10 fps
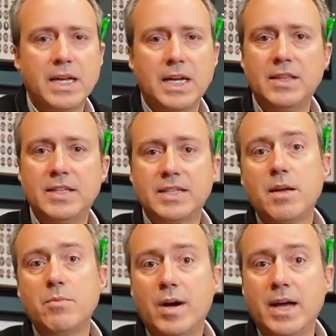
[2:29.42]
In the
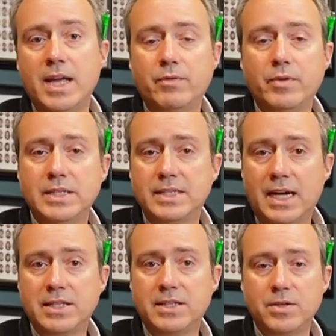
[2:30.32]
same way, if we
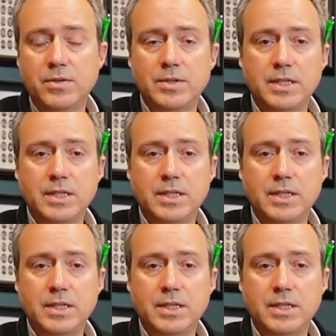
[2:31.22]
decide to use